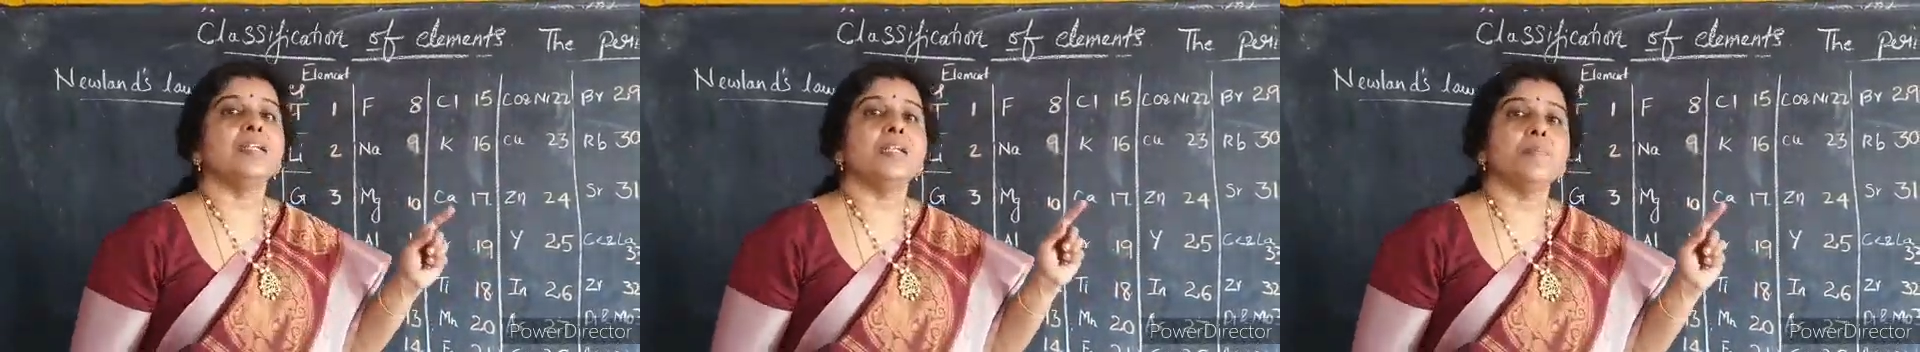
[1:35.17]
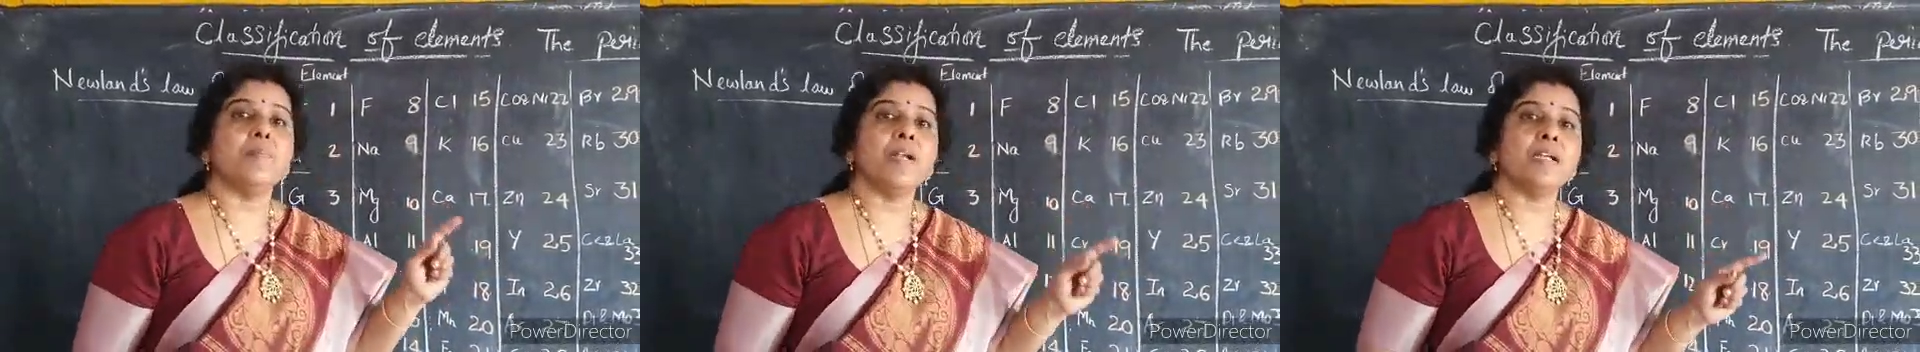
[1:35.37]

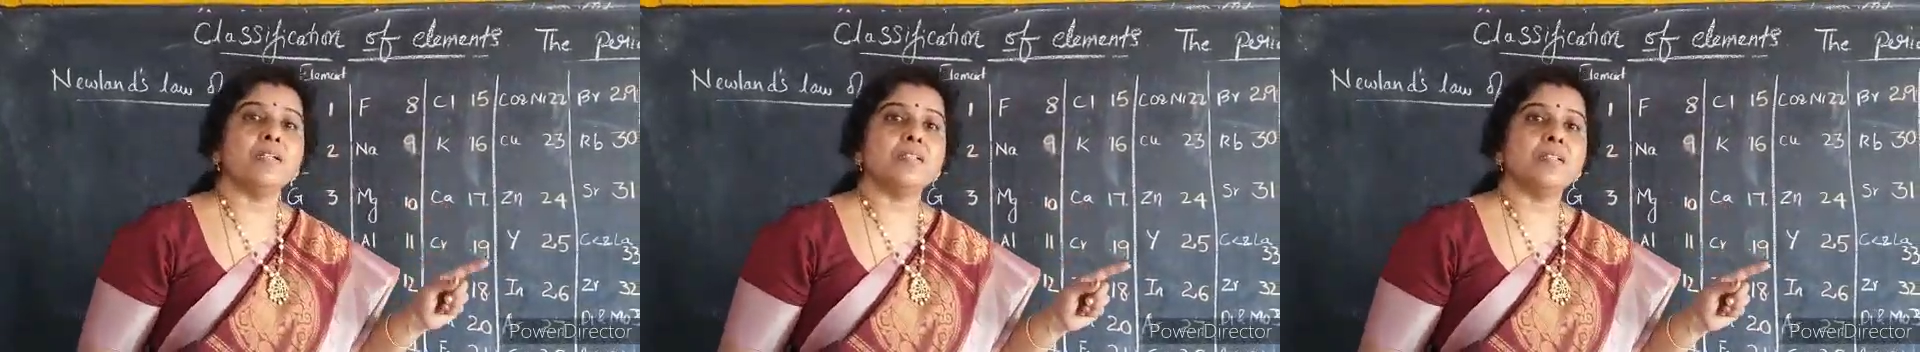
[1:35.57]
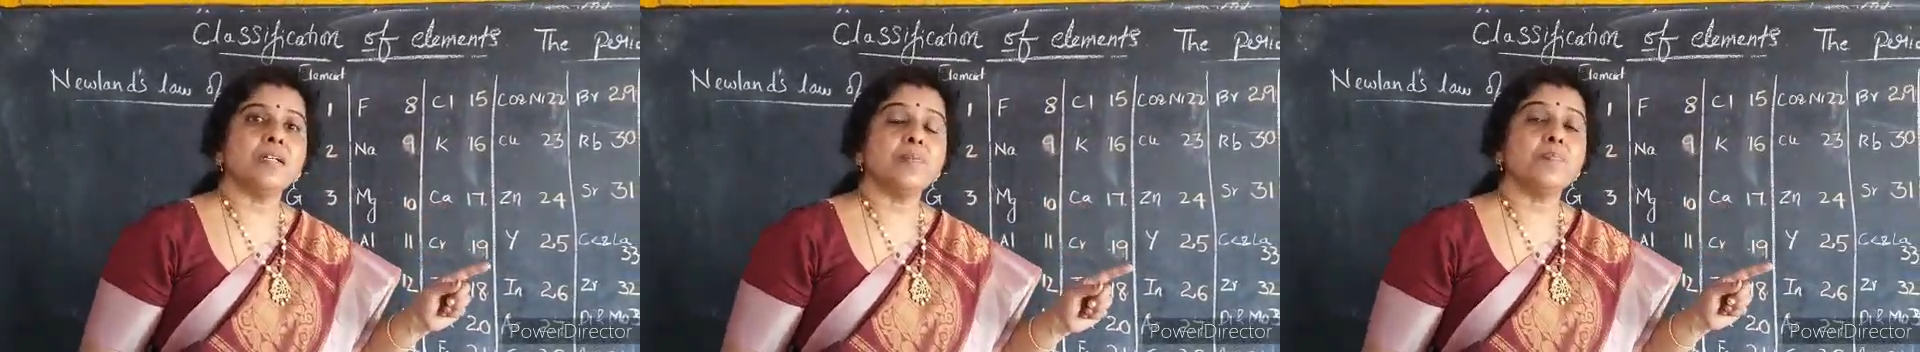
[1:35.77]

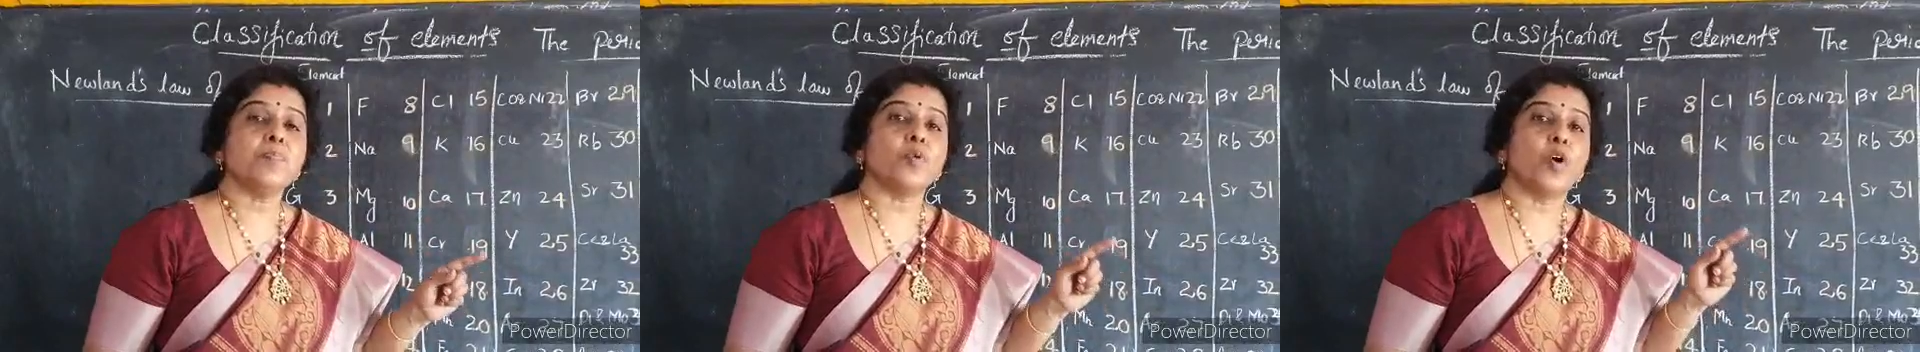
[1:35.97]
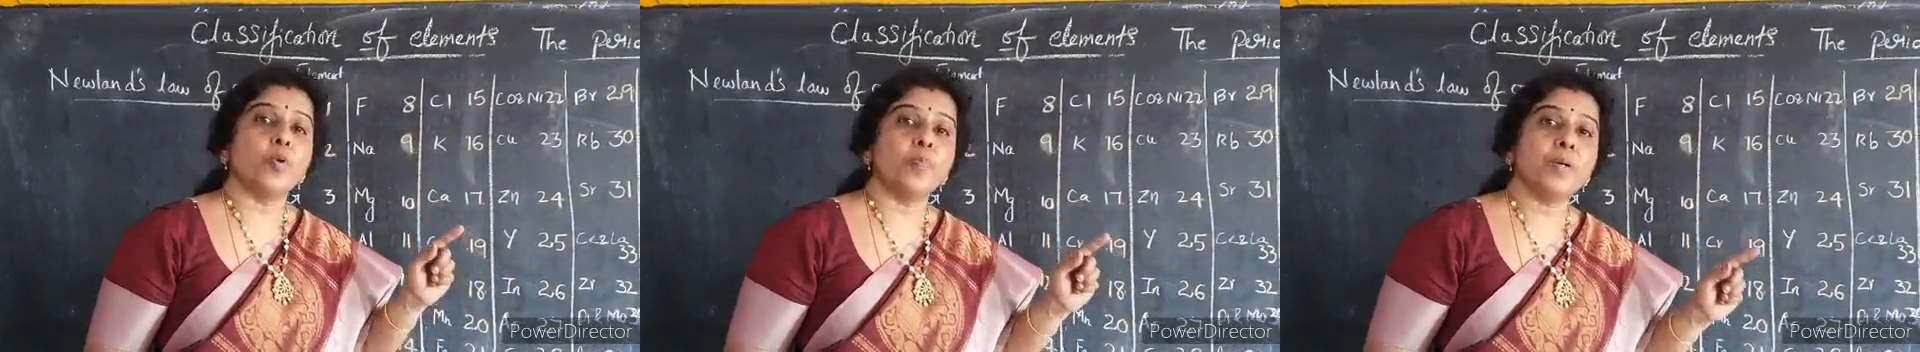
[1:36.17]
repeats the
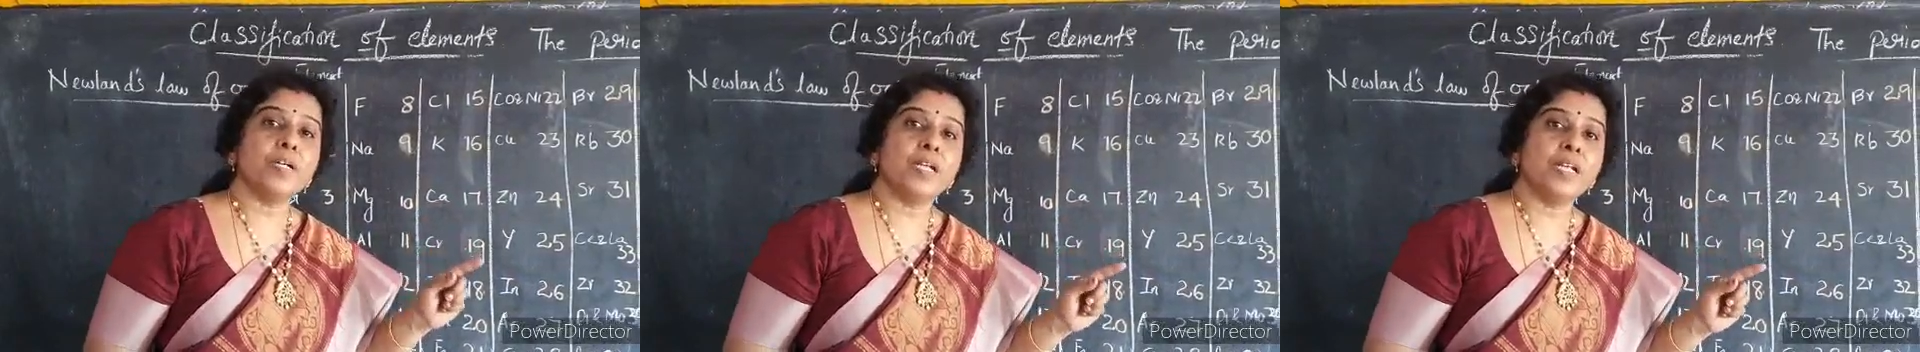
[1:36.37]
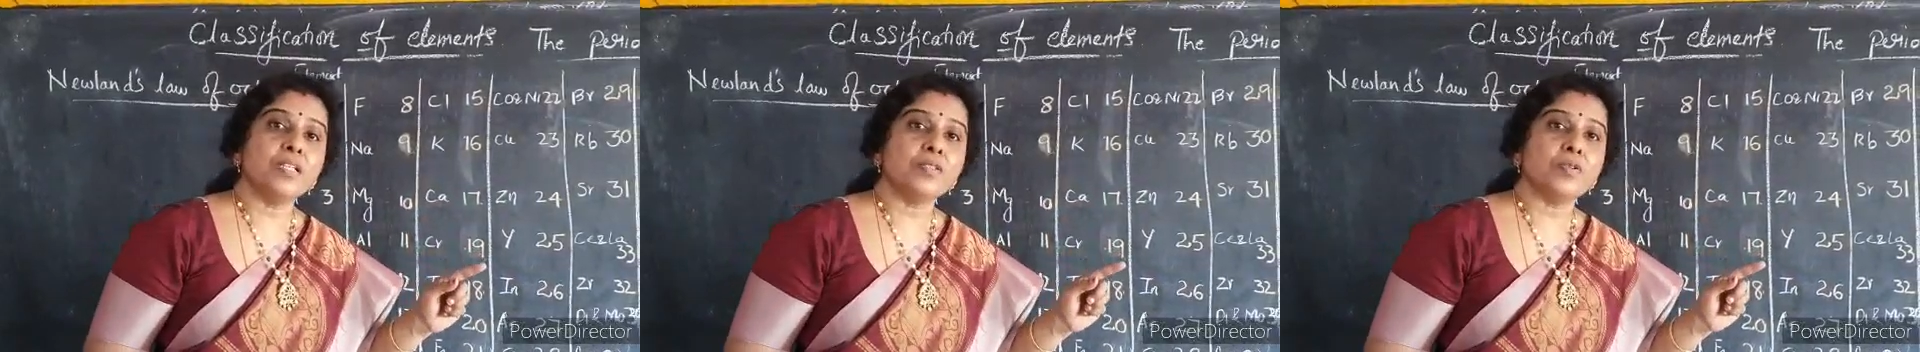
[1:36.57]

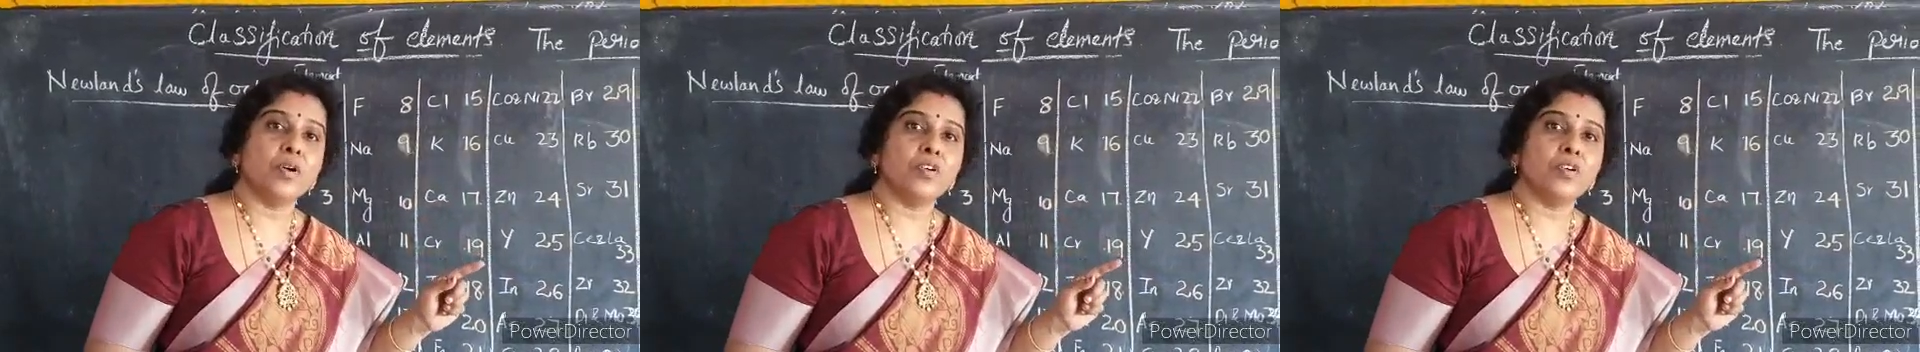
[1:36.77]
properties